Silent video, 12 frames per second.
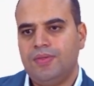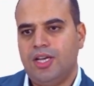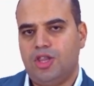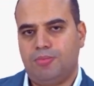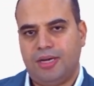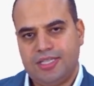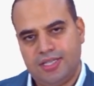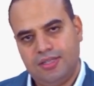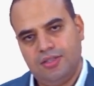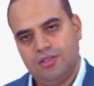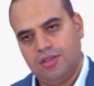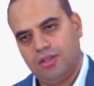And the brighter
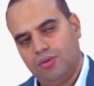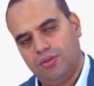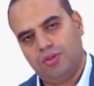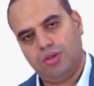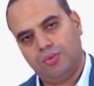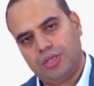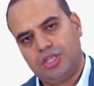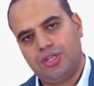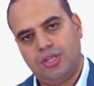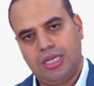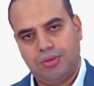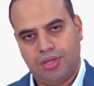the location,
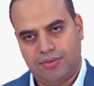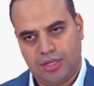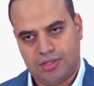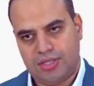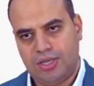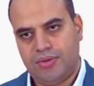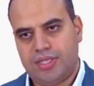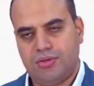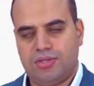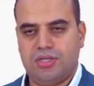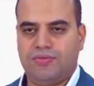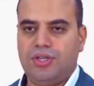the lower the velocity, right? So
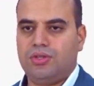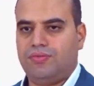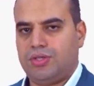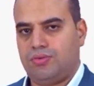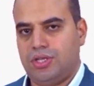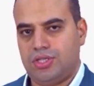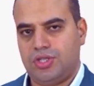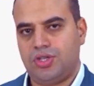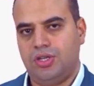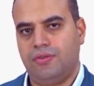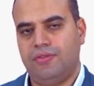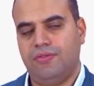it is a very good visualization
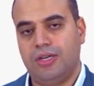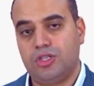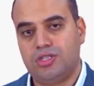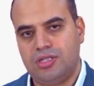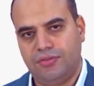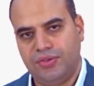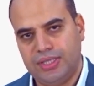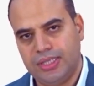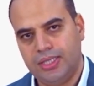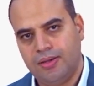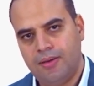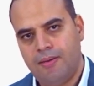of the velocity
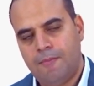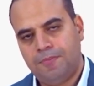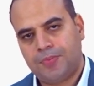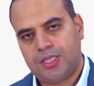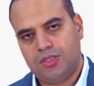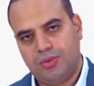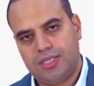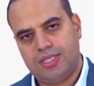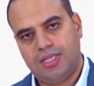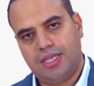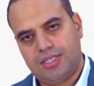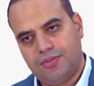field. So we can
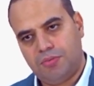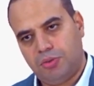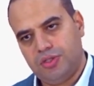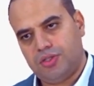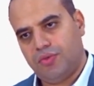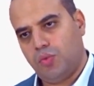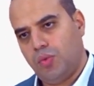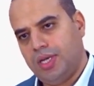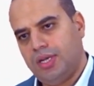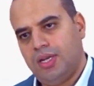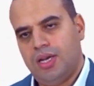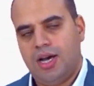see at every point of the
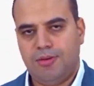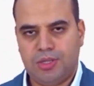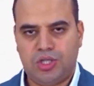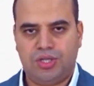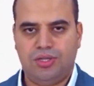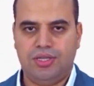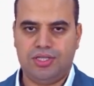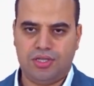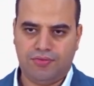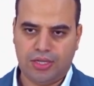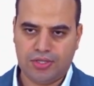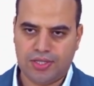wing how much is the
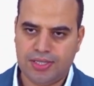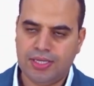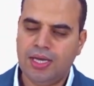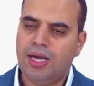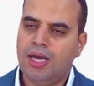velocity.